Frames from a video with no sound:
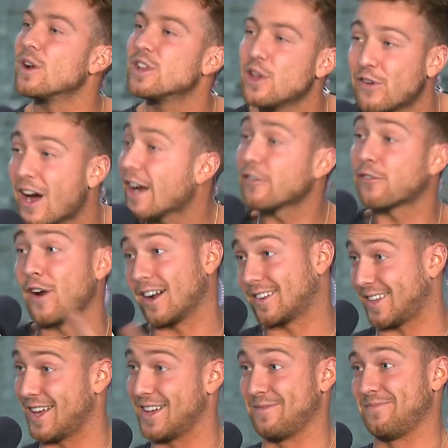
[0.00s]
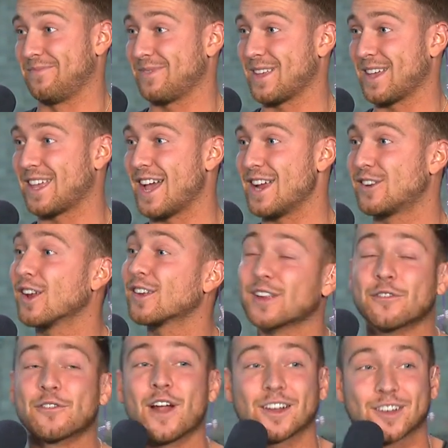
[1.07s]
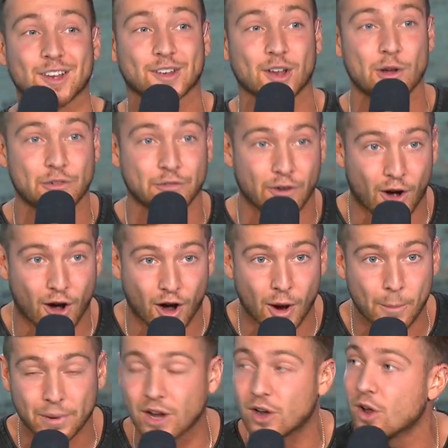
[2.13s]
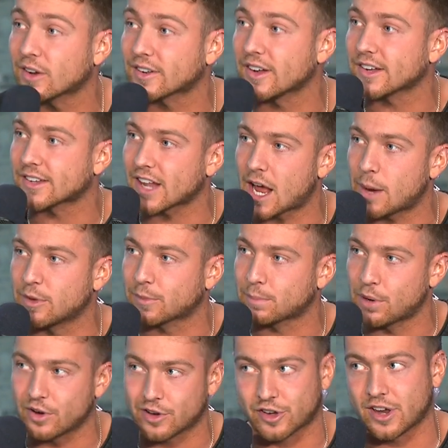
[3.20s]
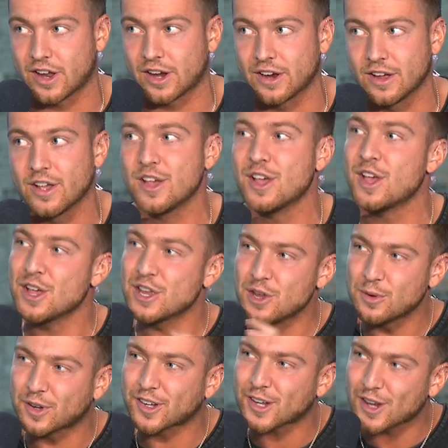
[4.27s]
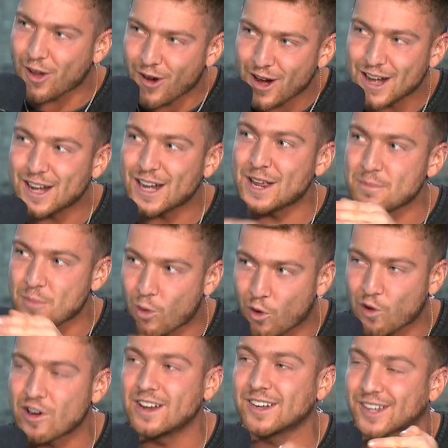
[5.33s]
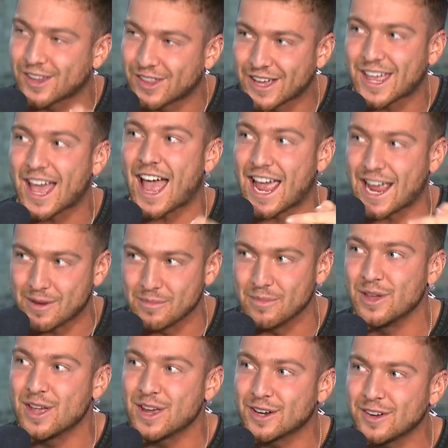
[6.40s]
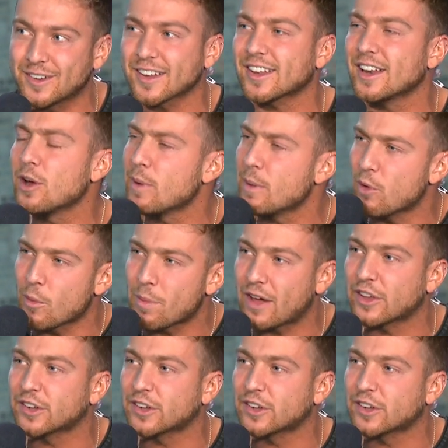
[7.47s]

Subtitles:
you've had a flutter, okay? Just a flutter so far, but it looks like Sam is pushing you slightly more into the game. Can you tell us a little bit more about the